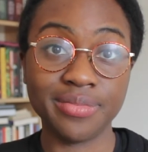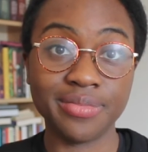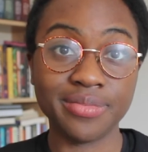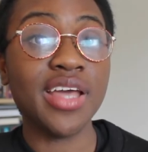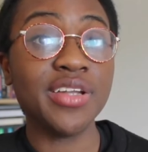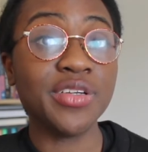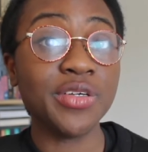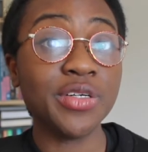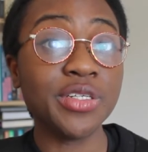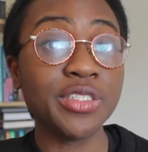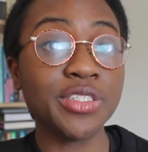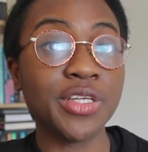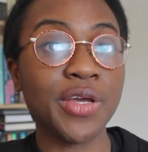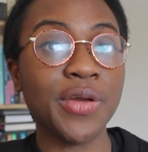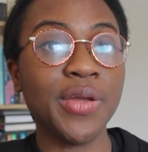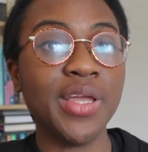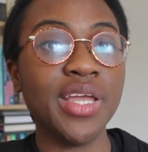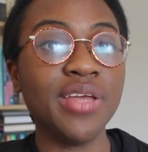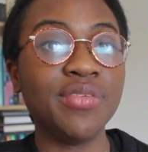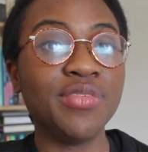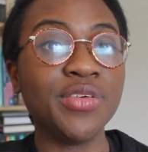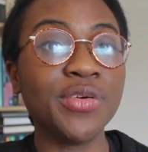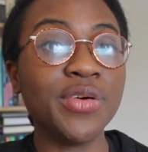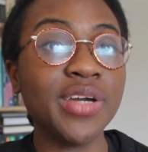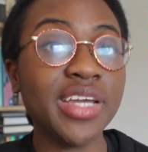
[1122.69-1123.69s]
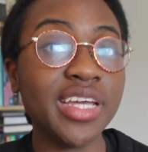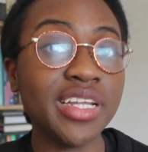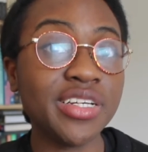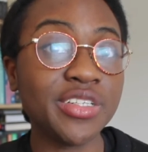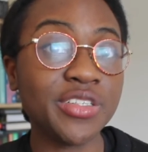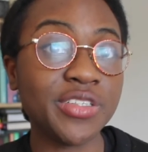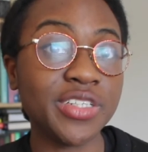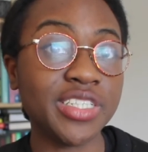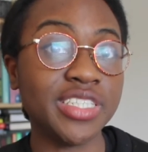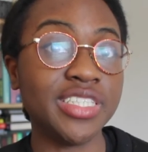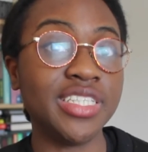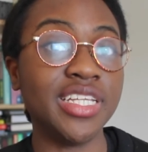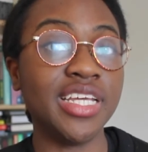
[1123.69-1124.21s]
And also, if you're
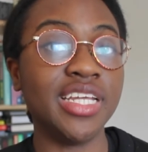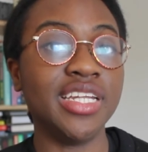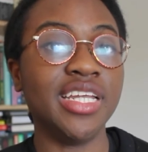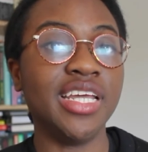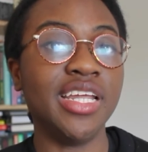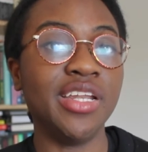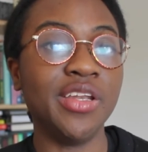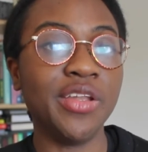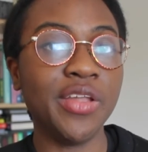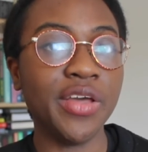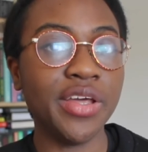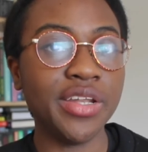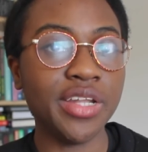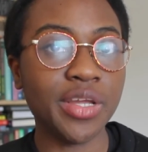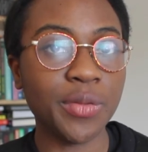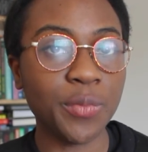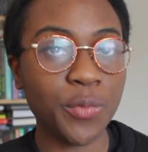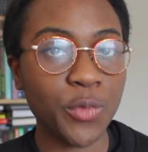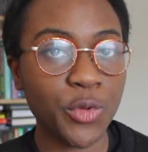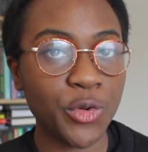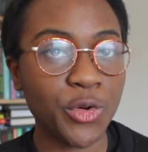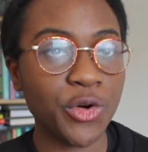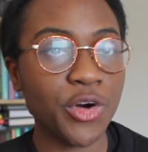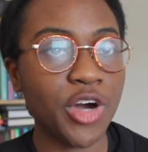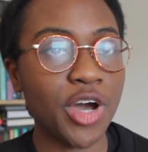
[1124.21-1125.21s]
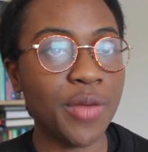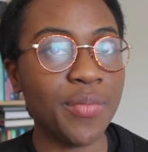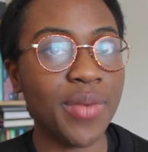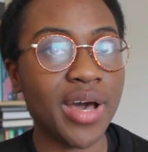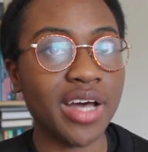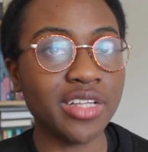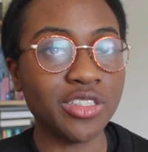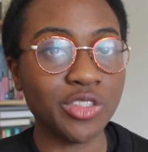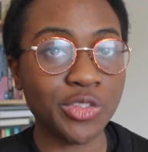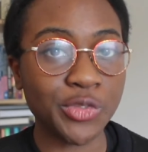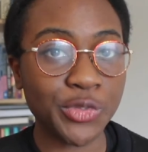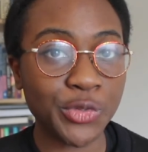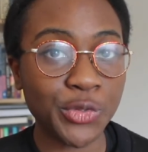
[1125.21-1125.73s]
interested in learning more
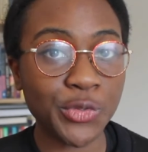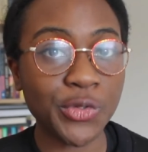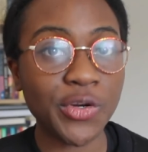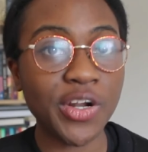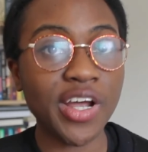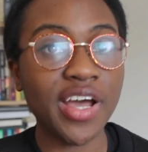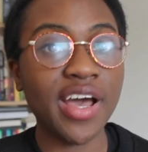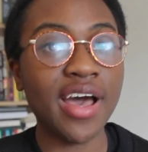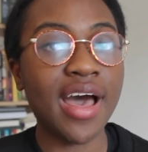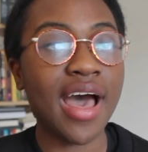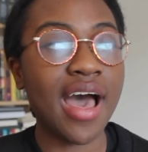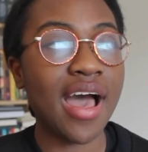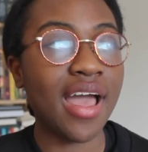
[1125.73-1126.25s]
about Zora,